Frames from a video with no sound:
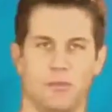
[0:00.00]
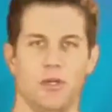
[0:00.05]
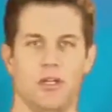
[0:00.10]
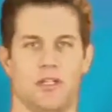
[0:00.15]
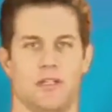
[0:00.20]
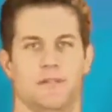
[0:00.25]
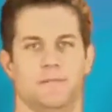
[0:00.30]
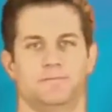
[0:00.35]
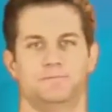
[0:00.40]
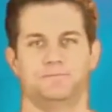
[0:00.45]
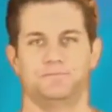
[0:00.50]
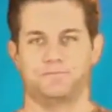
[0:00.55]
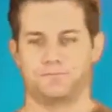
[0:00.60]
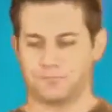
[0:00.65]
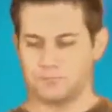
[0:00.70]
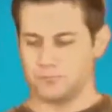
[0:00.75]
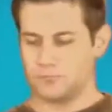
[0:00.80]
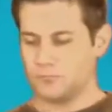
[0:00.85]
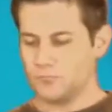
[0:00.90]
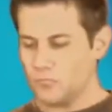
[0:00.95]
book.
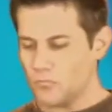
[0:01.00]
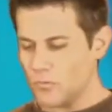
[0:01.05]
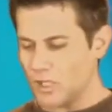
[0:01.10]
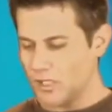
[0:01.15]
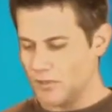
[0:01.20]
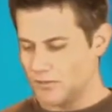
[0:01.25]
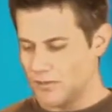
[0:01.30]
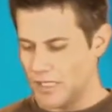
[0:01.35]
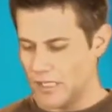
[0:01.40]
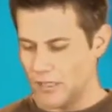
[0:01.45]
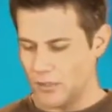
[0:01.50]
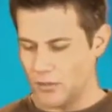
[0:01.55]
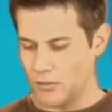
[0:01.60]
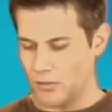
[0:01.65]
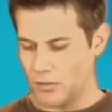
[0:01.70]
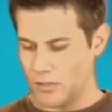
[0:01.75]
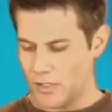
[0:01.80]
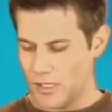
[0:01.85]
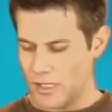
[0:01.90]
Now,